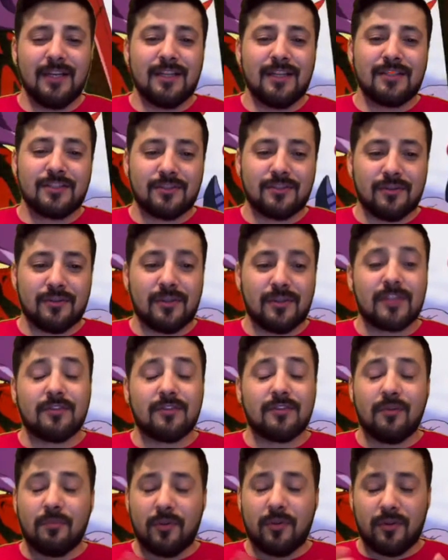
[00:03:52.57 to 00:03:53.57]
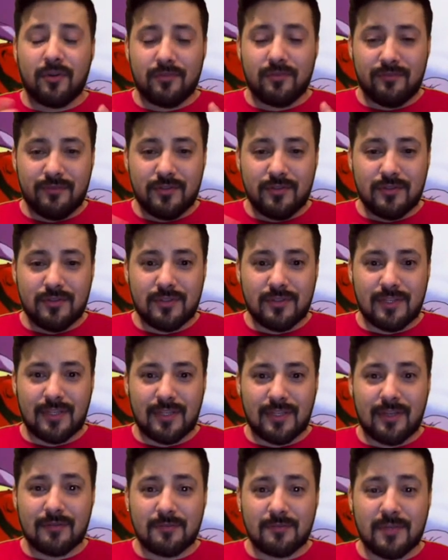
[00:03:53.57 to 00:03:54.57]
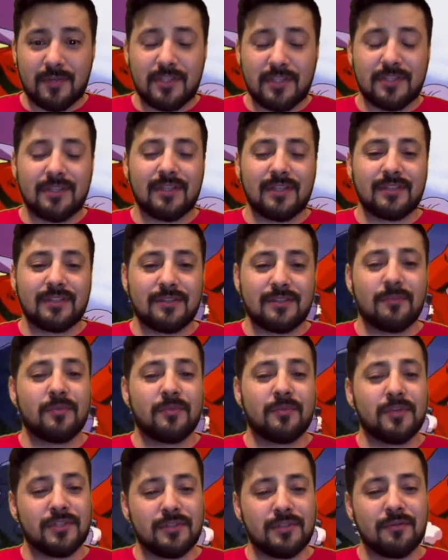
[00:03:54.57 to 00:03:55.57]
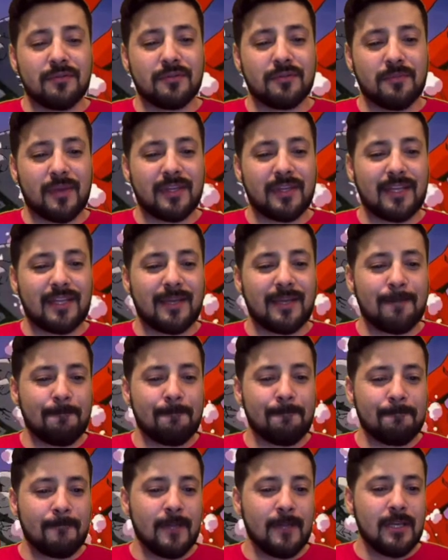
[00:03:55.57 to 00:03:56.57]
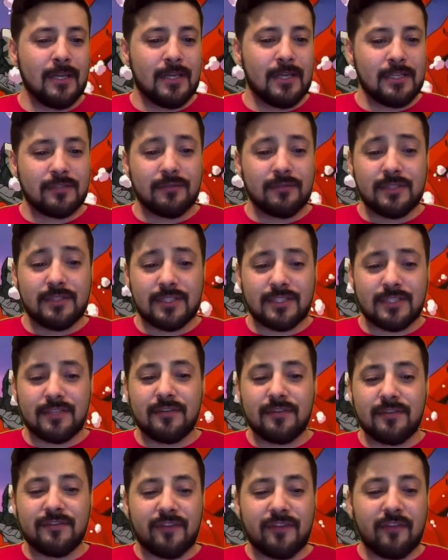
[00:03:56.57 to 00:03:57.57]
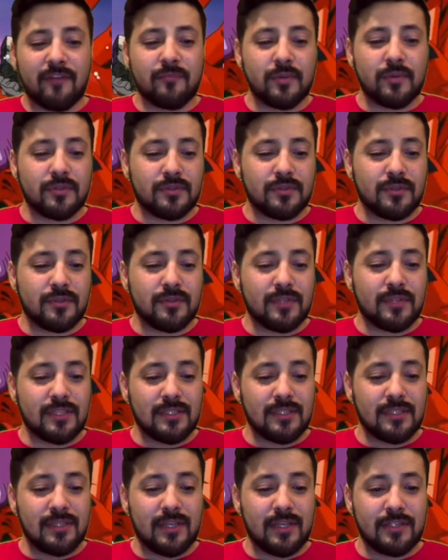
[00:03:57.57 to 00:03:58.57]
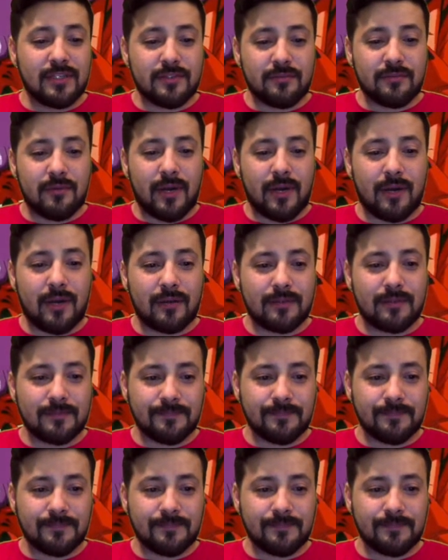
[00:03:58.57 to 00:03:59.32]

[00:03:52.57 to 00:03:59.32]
so that's all part of the fusion thing that I was mentioning, so I'm pretty stoked about that. So he's in a Series 5 booster, he's a legend rare.